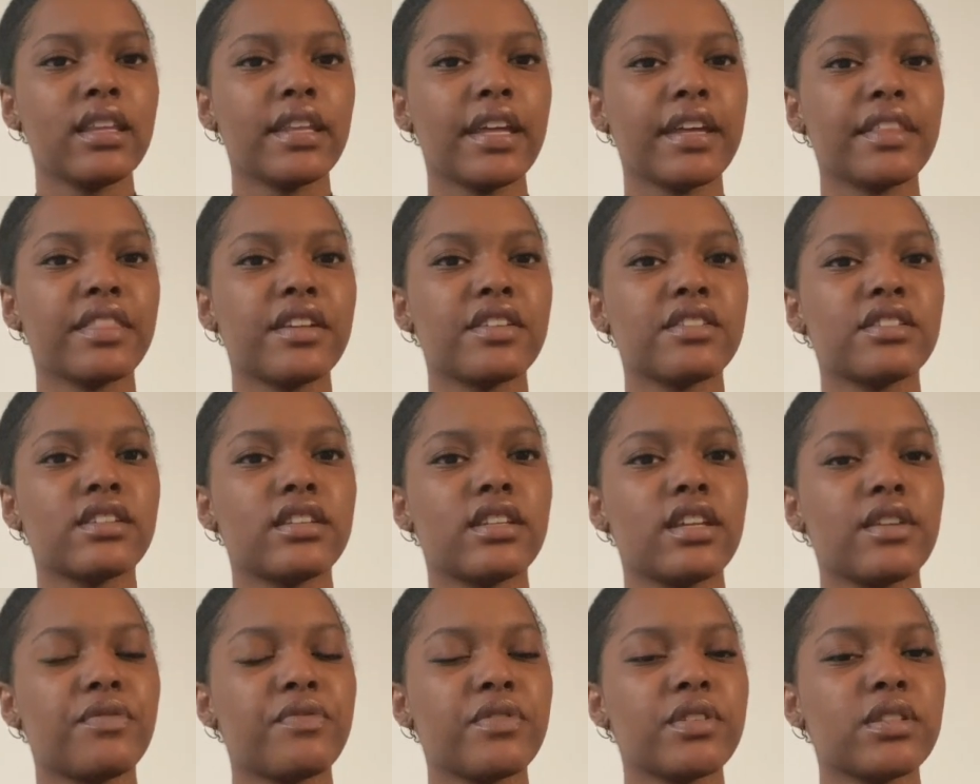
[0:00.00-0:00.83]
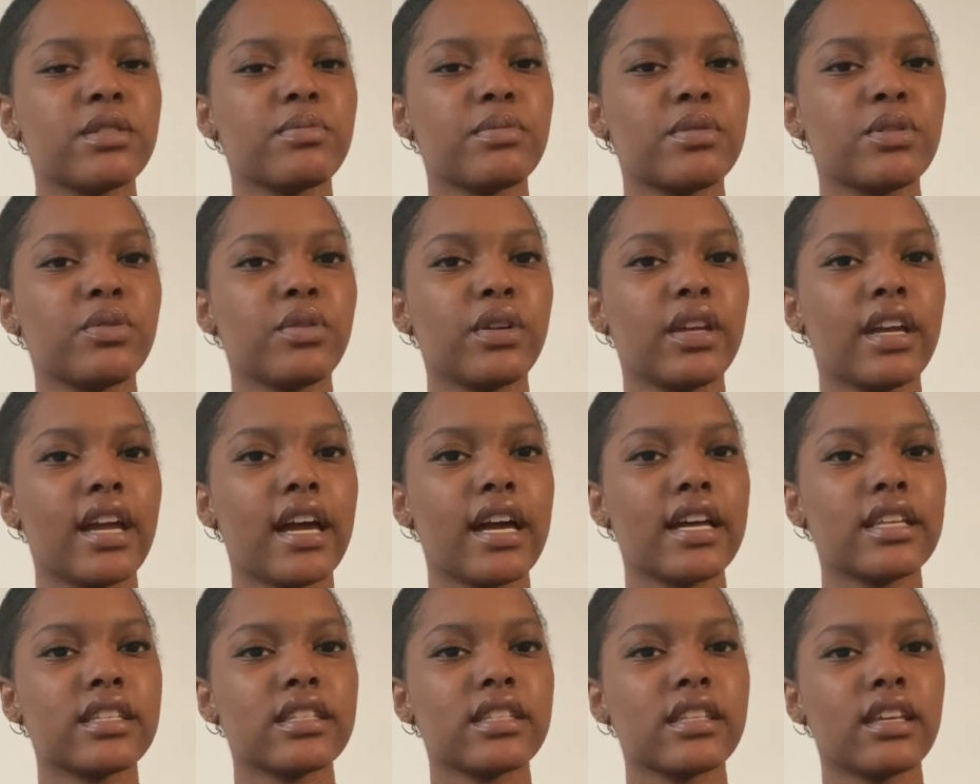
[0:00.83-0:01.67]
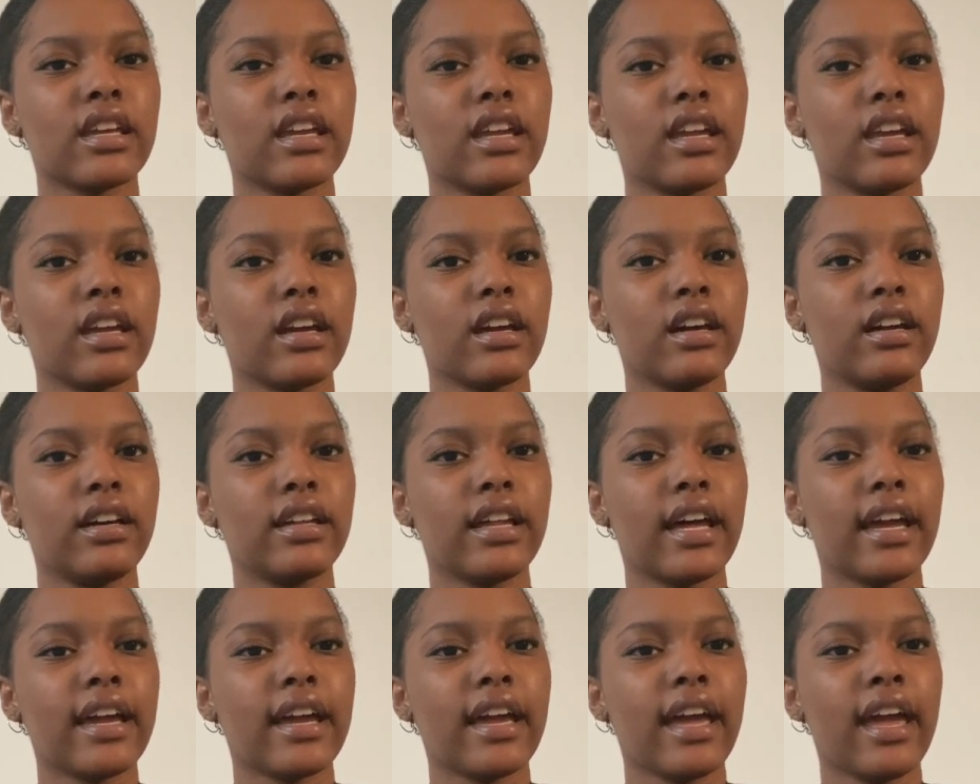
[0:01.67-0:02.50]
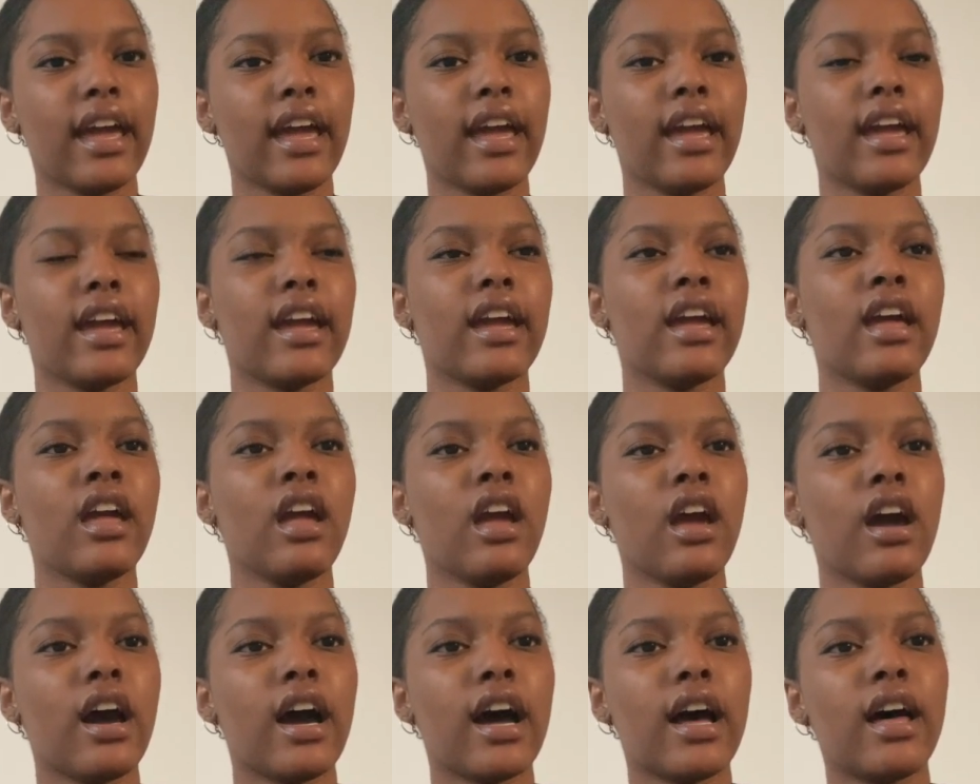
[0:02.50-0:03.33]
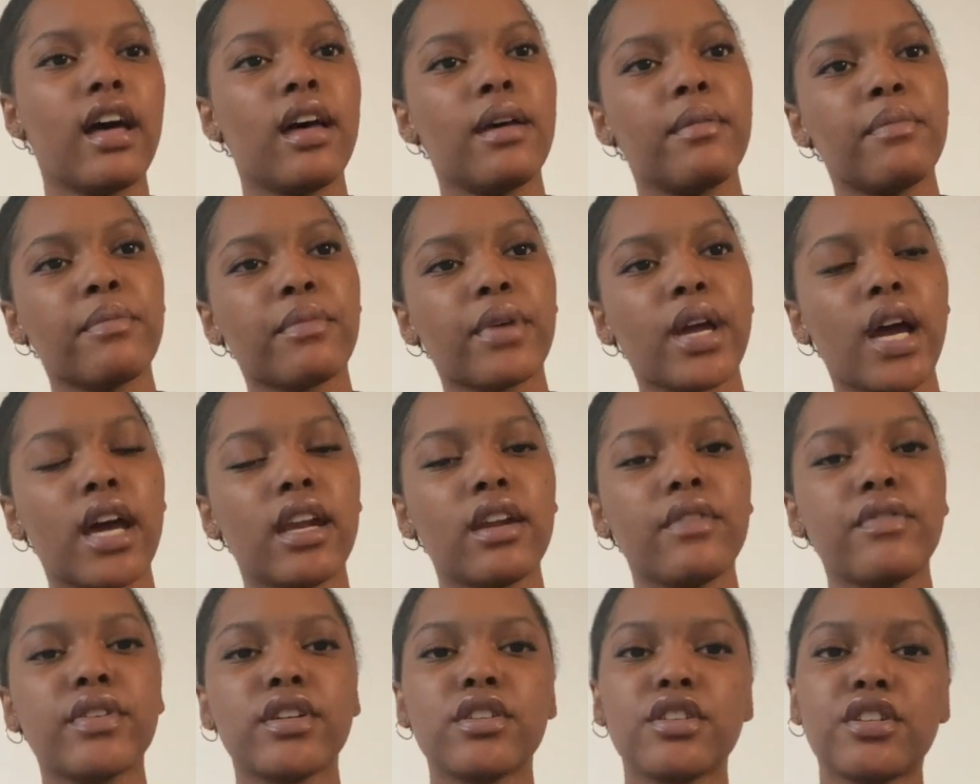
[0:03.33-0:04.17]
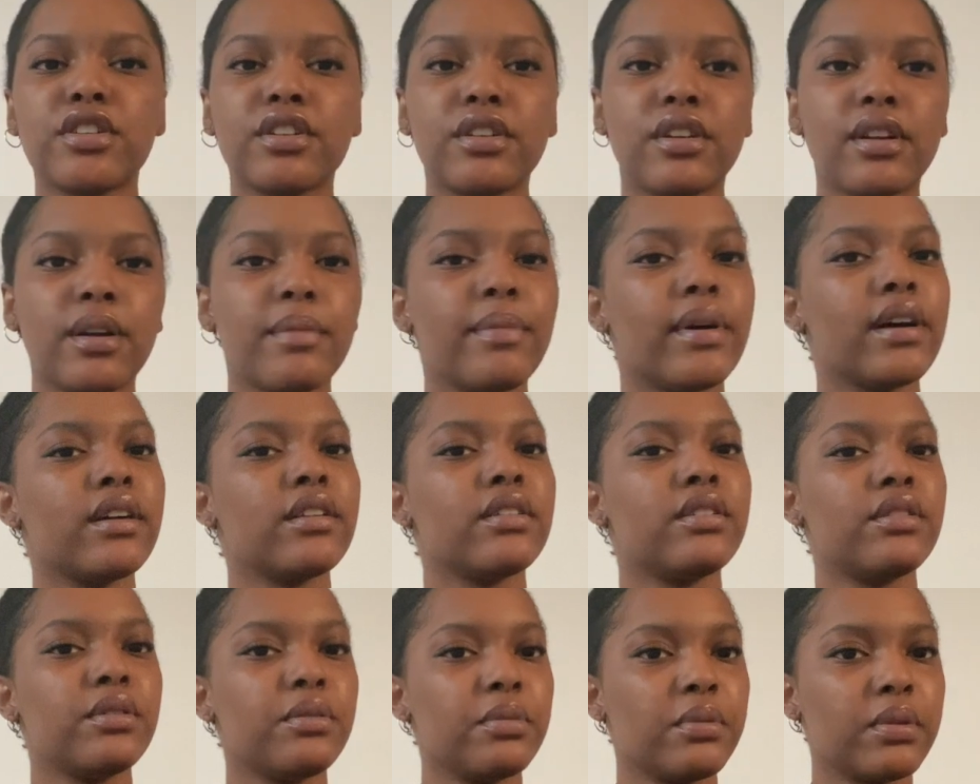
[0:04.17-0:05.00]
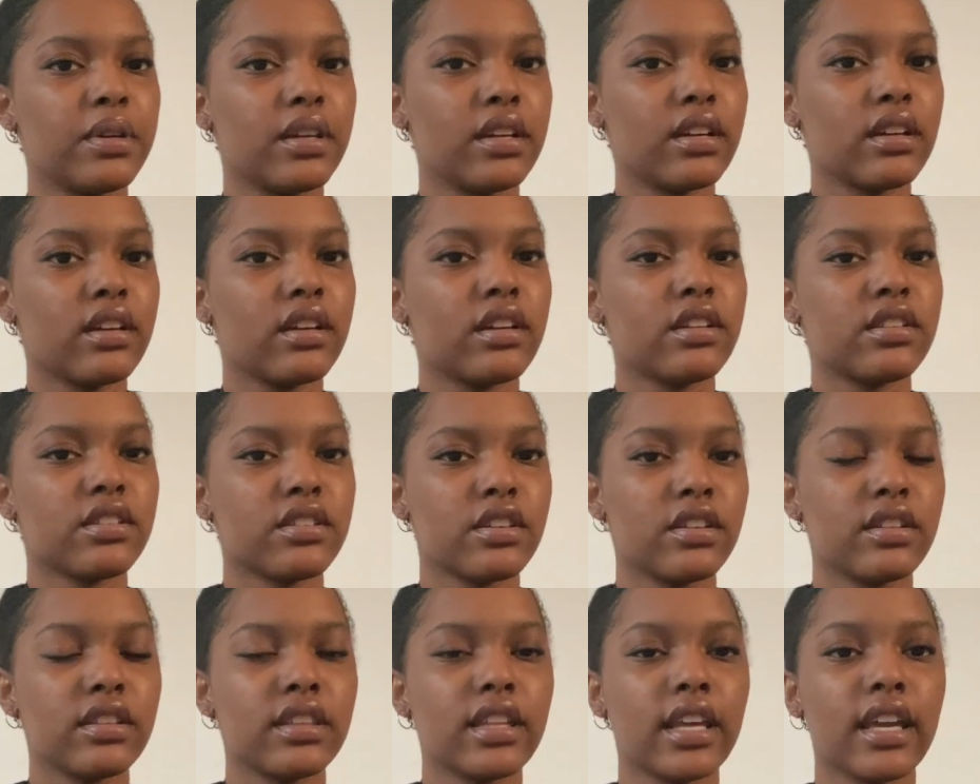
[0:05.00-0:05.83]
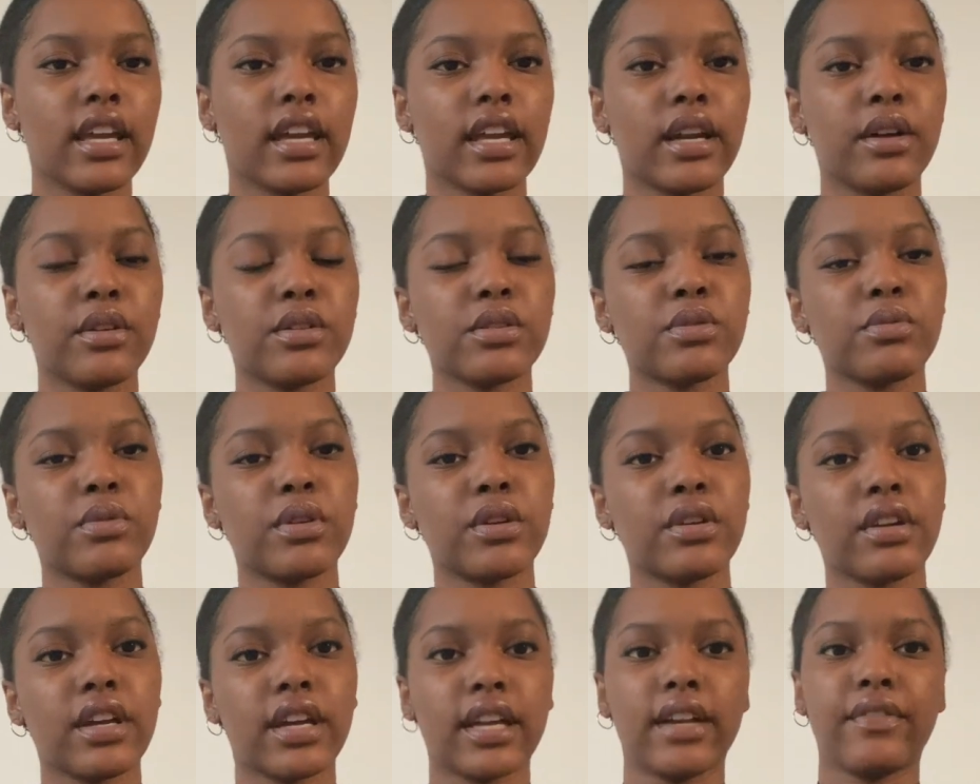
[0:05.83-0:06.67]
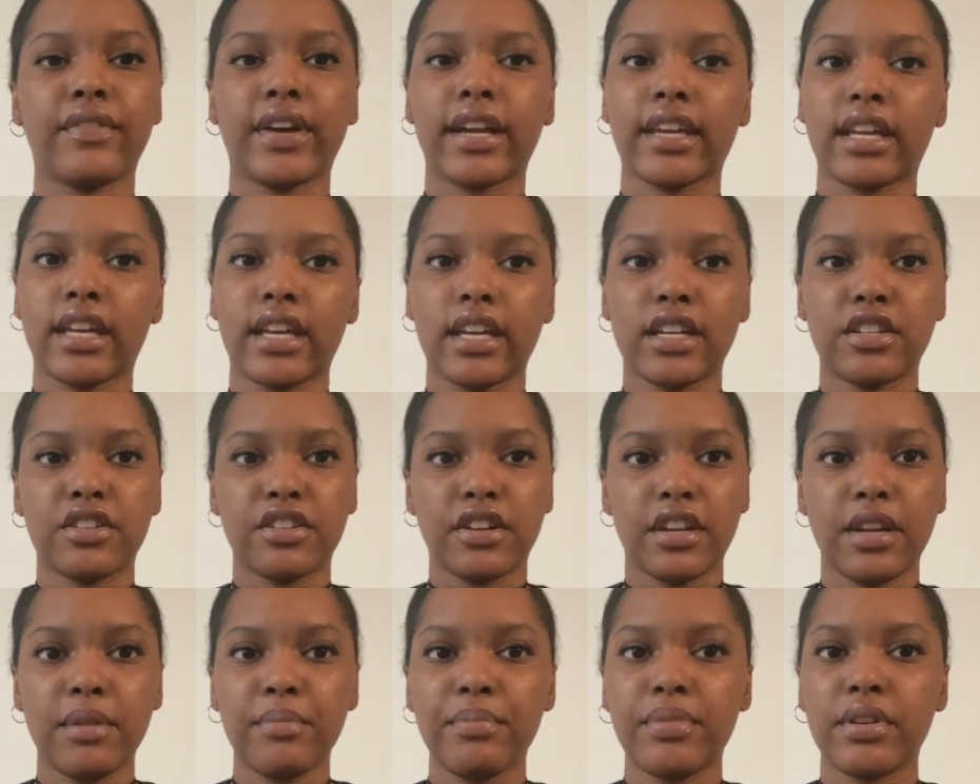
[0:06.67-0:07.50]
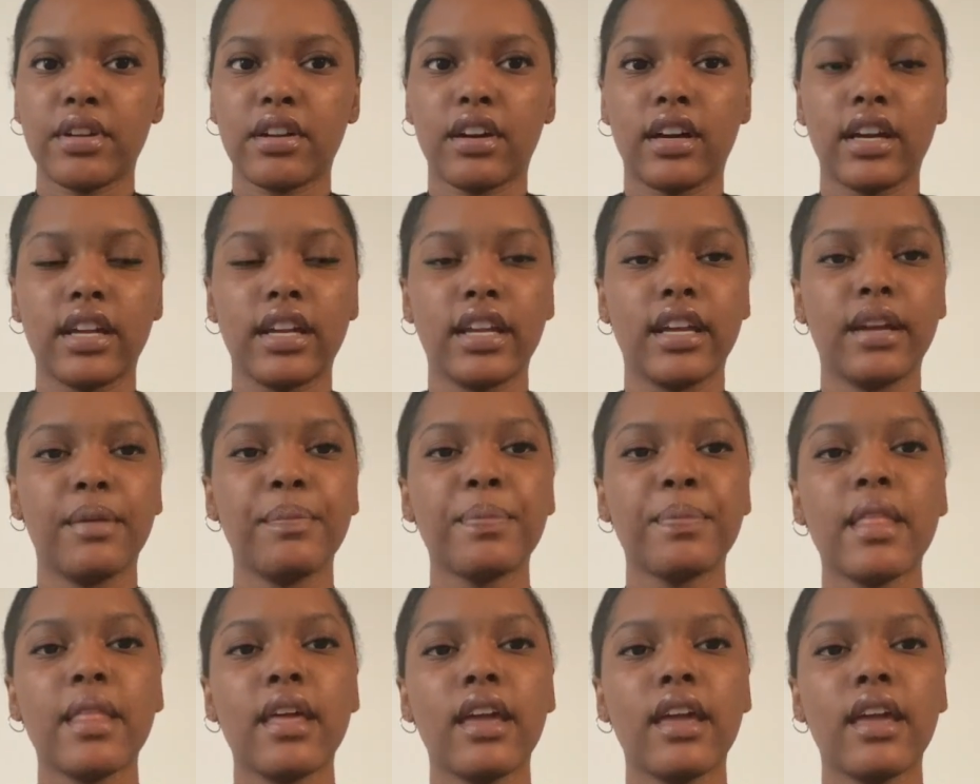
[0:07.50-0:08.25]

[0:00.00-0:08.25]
Like, there's a difference between asking, like, hey, I'm kind of unsure about doing a certain thing and I was wondering if I can get your input on it,